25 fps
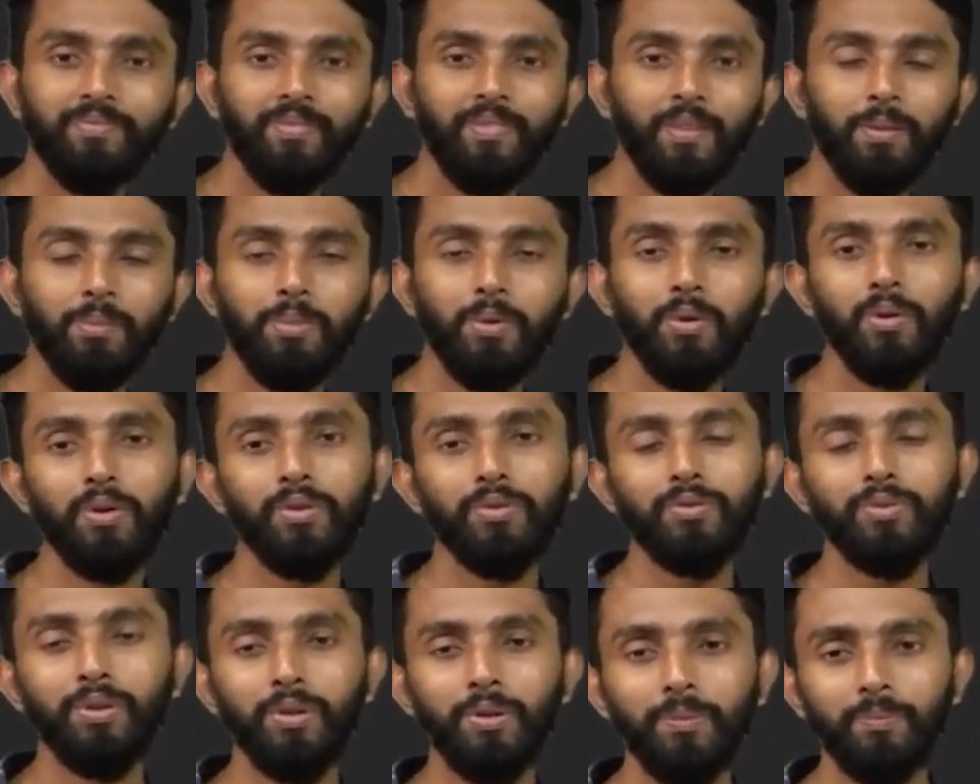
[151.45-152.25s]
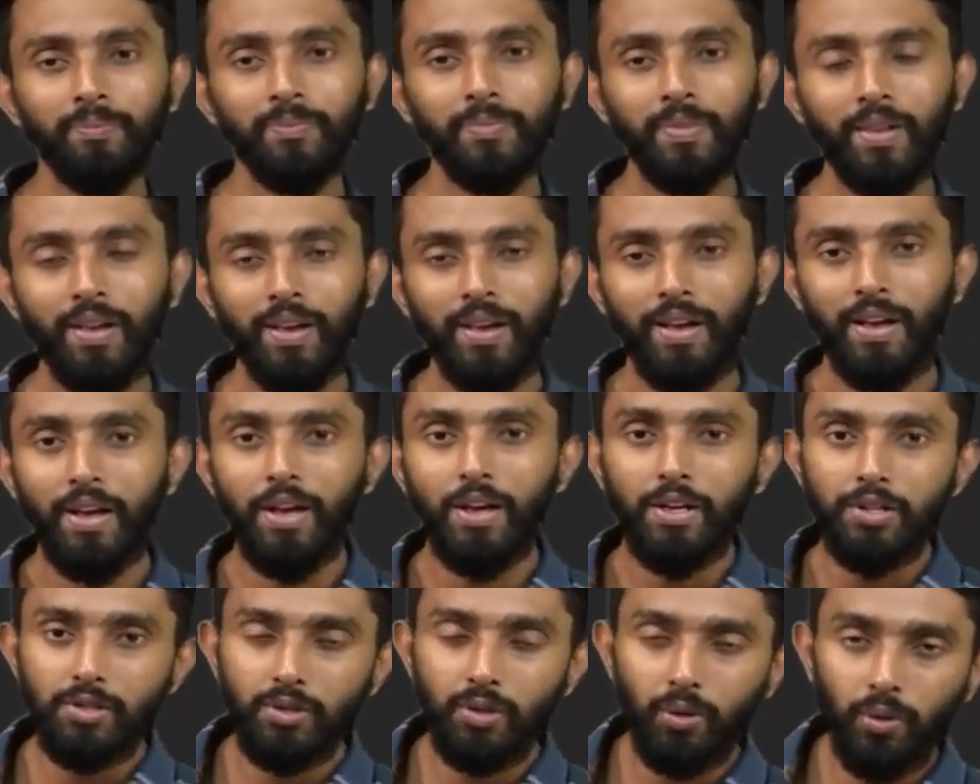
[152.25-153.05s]
Beautiful.
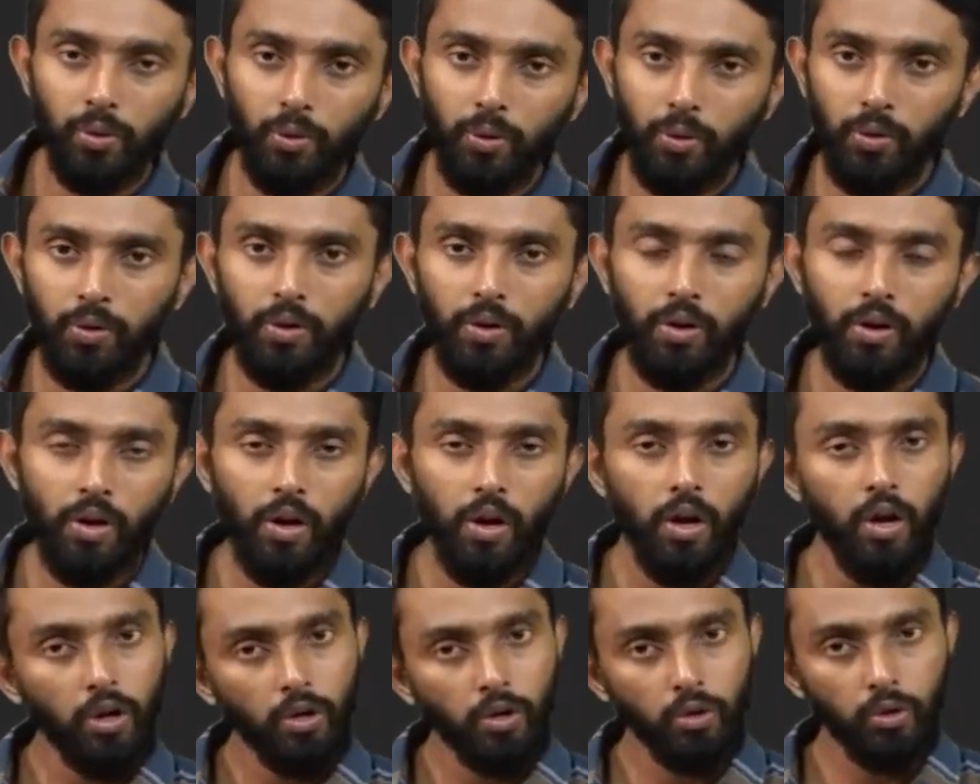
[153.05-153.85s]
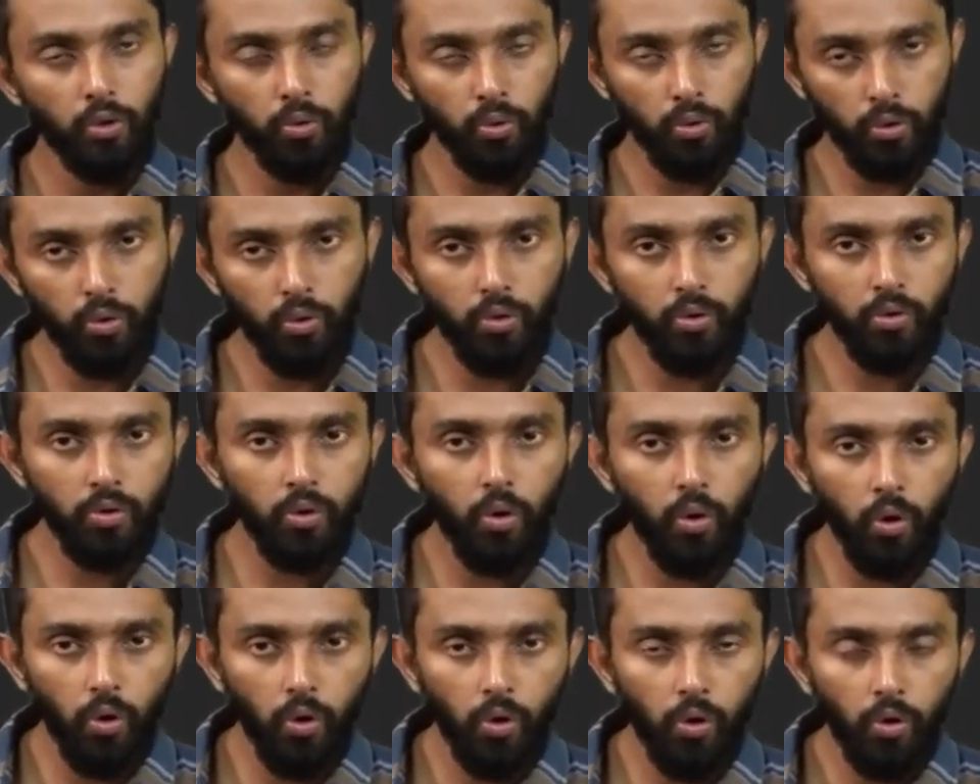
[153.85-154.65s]
So, do you
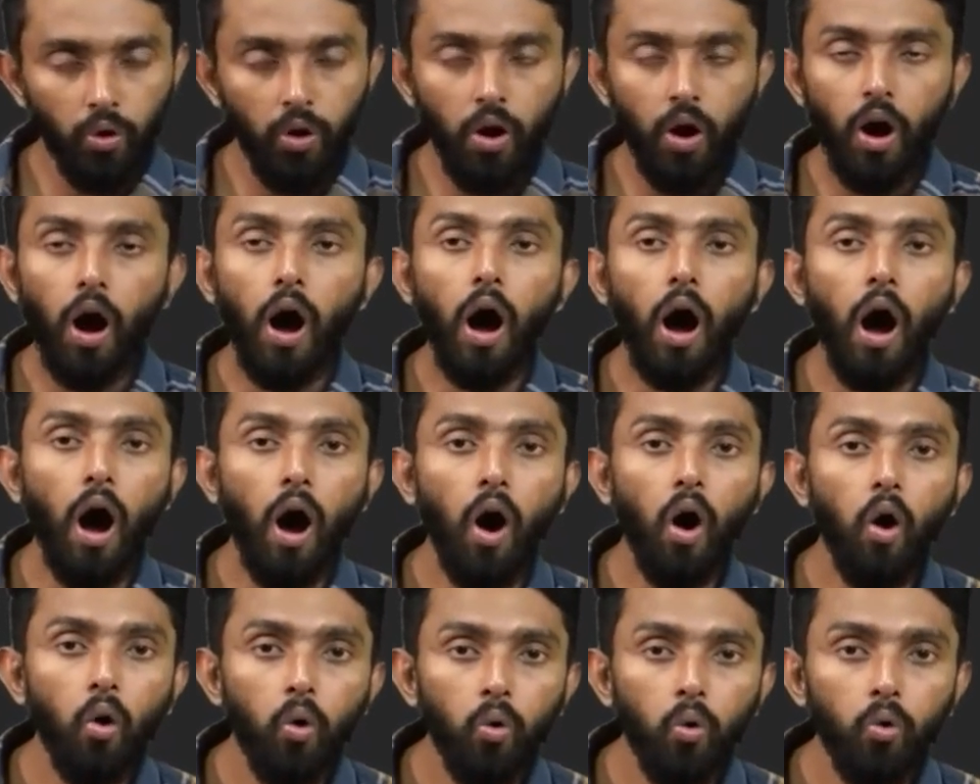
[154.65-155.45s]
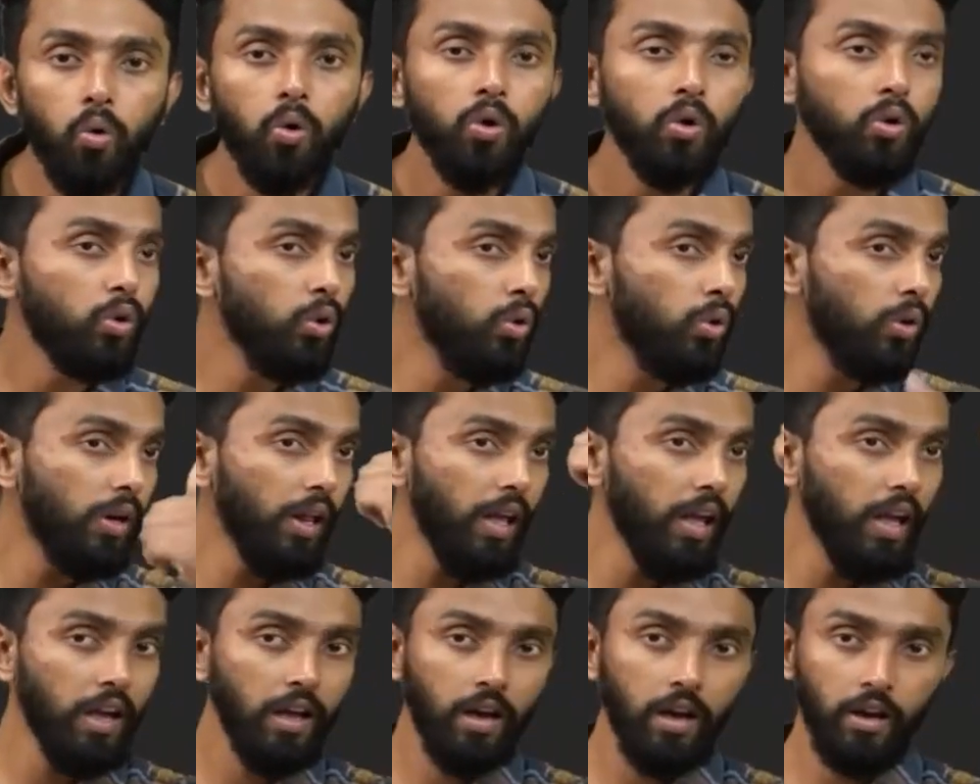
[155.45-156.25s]
know how to
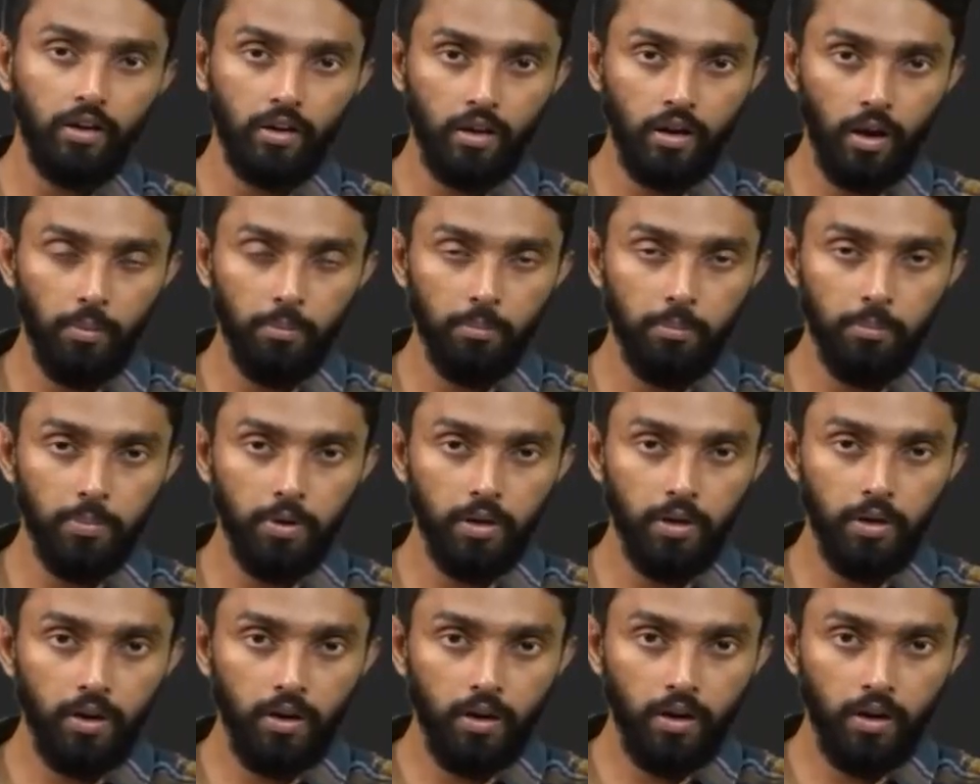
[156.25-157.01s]
take a number